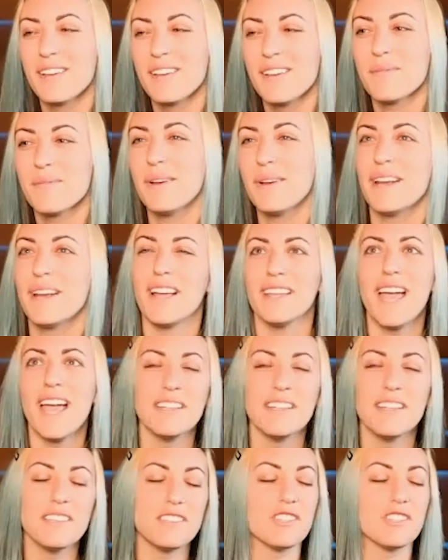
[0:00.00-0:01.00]
But yeah,
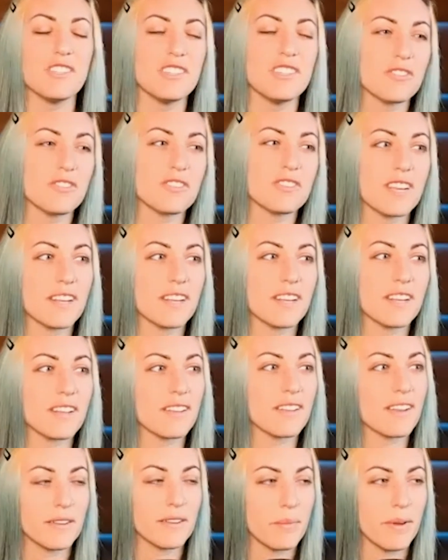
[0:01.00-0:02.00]
it's just interesting
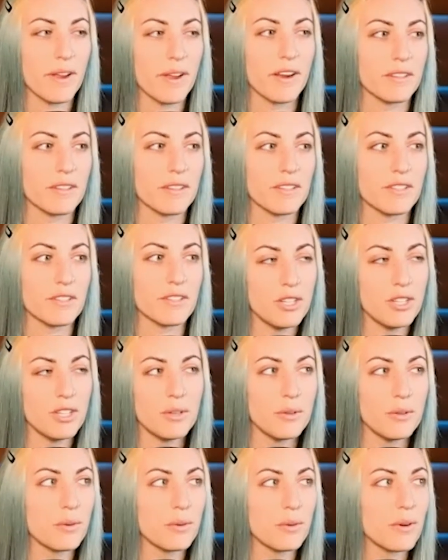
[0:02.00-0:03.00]
comparing the
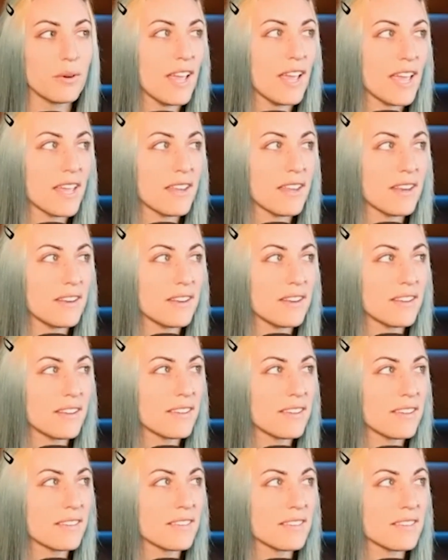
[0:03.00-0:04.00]
two and
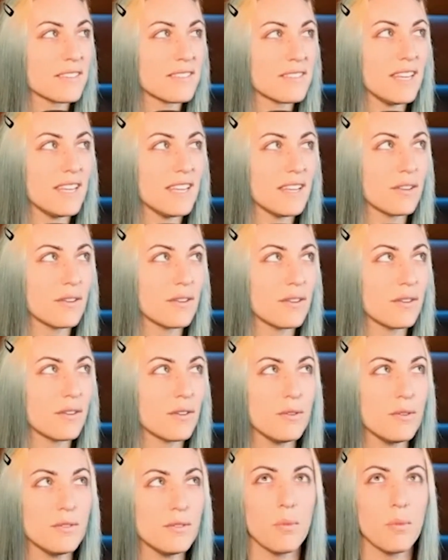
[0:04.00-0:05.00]

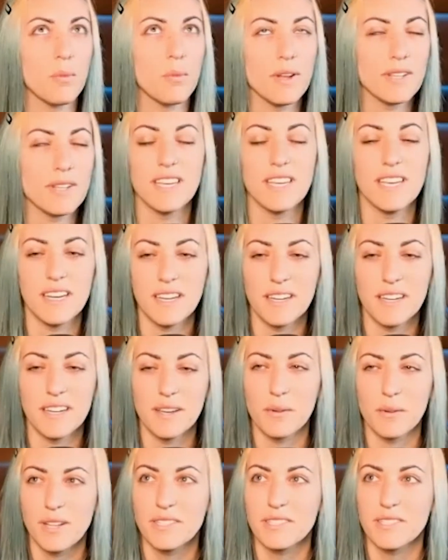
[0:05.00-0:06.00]
seeing what's needed
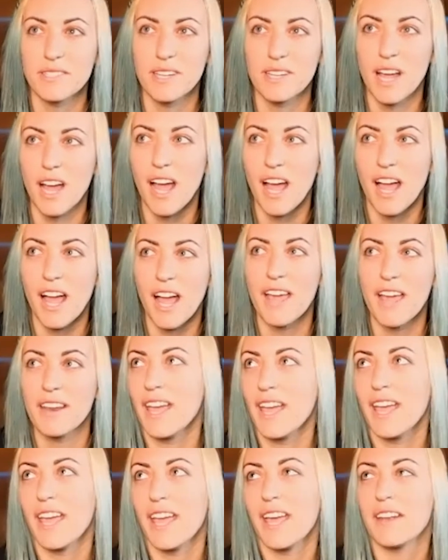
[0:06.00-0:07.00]
and what's not,
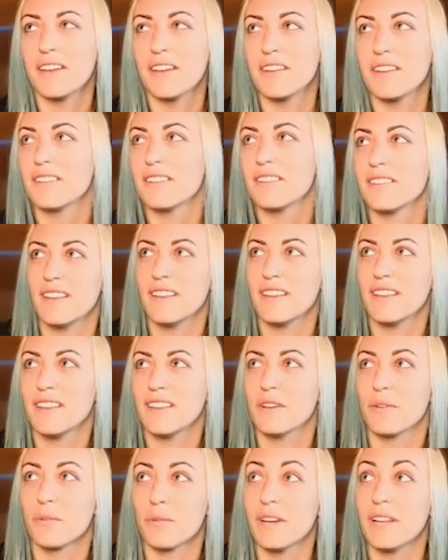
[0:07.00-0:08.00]
and is
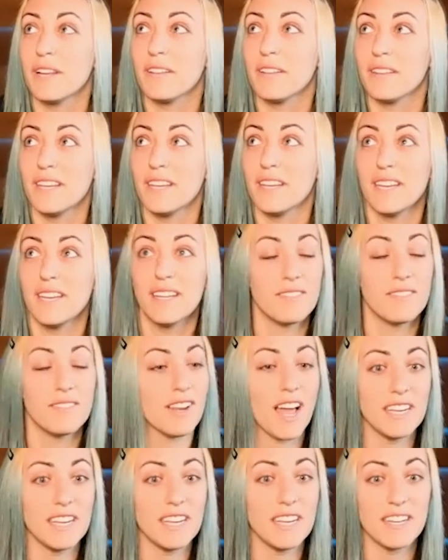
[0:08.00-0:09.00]
it really
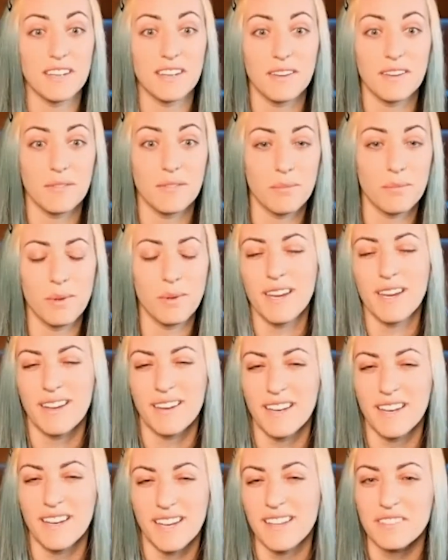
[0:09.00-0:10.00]
not needed? But
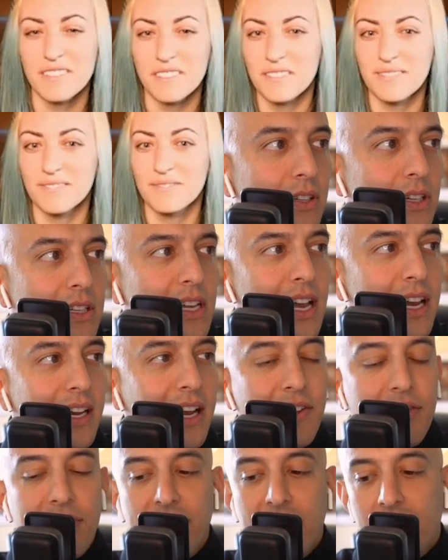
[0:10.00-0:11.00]
it is. Yeah, and I
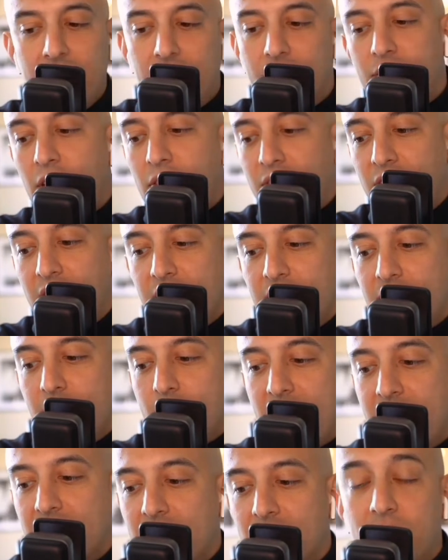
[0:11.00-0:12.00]
think the thing that
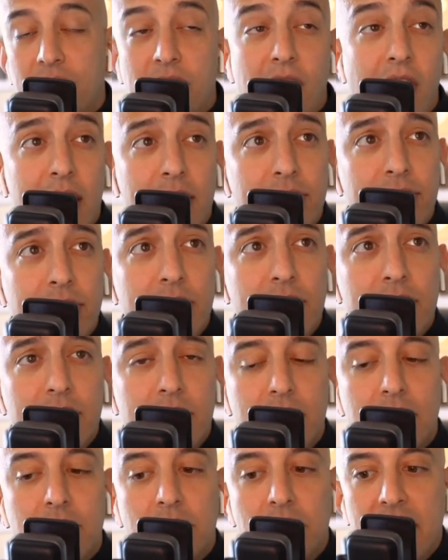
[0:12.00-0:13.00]
makes photographers
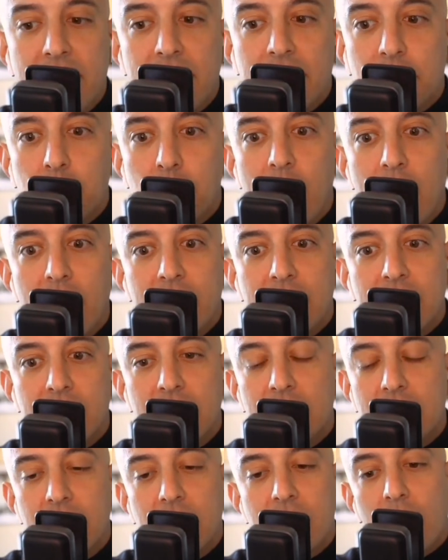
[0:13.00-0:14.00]
unique as well
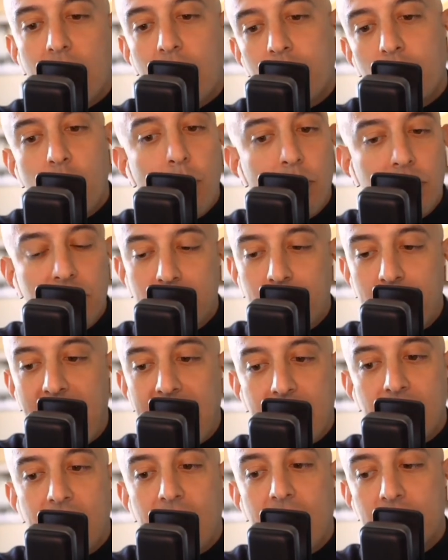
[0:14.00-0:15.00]
is, of course,
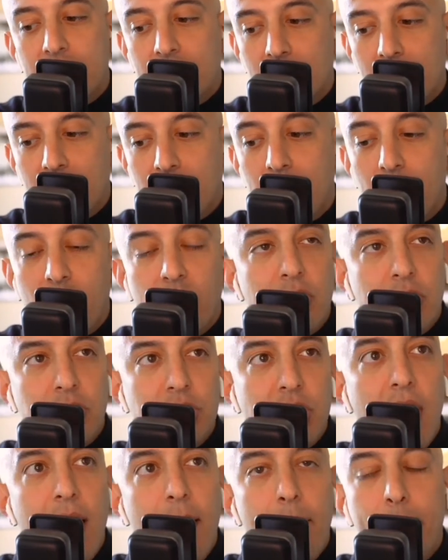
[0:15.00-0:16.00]
backline is an important
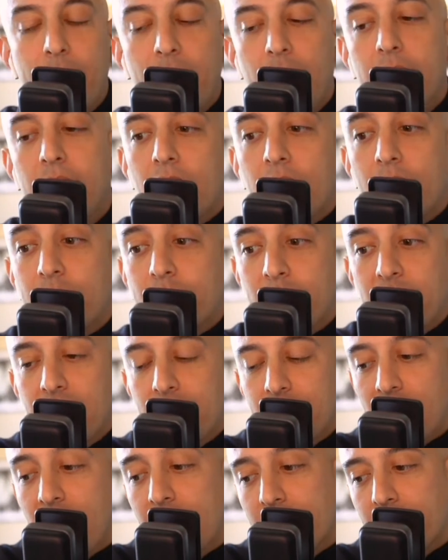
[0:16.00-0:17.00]
job, but being a
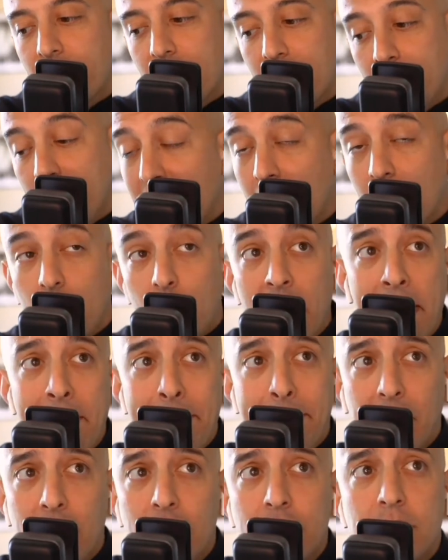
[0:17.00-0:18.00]
photographer can be a quite
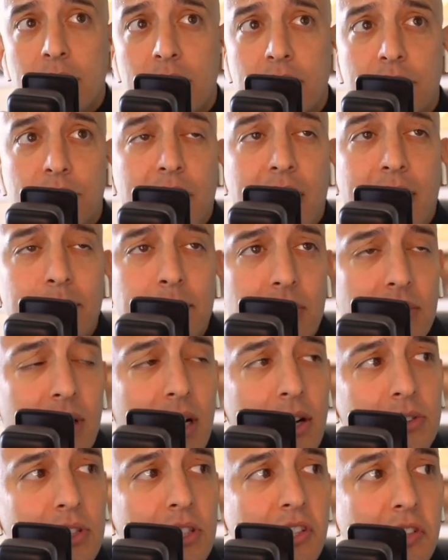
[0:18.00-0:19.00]
personal job. So not
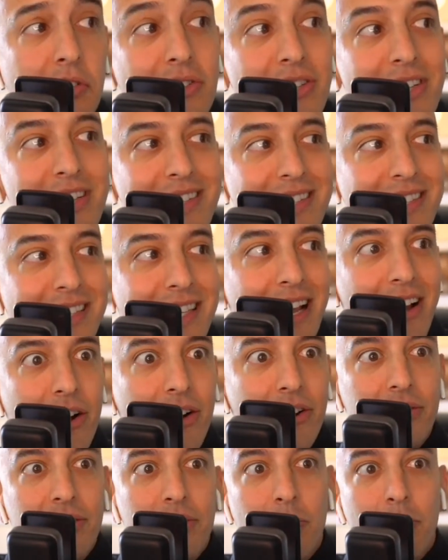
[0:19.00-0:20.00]
only do you need to
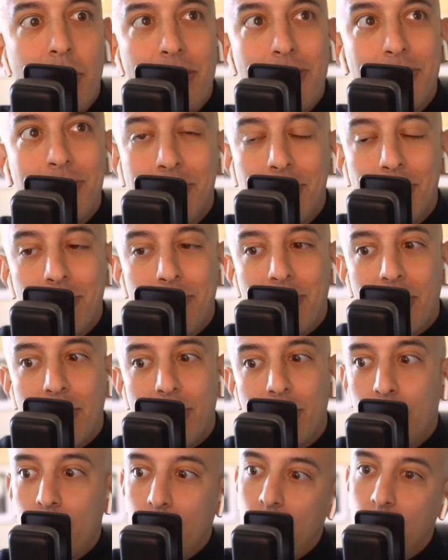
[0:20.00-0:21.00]
sell what you do, but
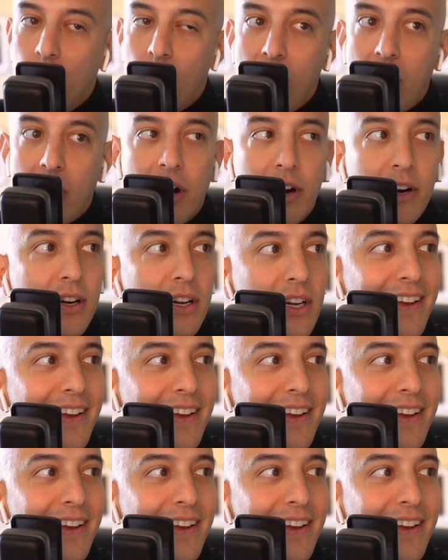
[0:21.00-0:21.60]
who you are.